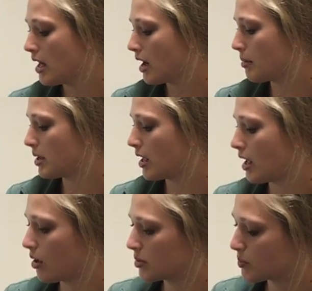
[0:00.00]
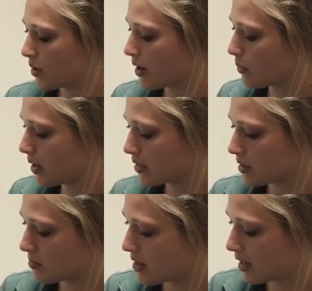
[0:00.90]
and it helps break away
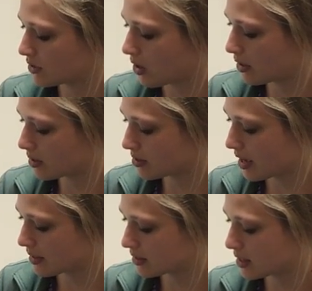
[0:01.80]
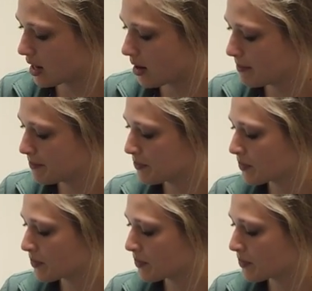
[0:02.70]
some of that tartar that is there.